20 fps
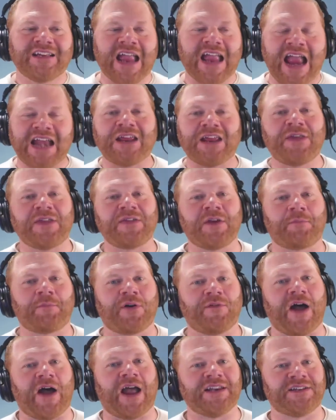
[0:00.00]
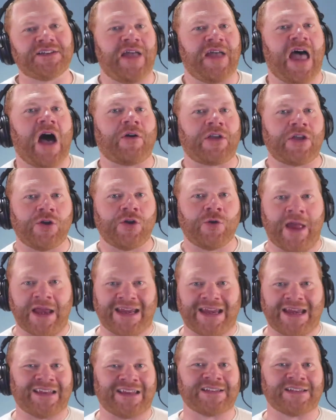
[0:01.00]
anything that provides value
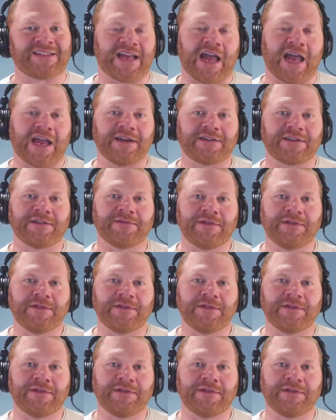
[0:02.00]
and insight.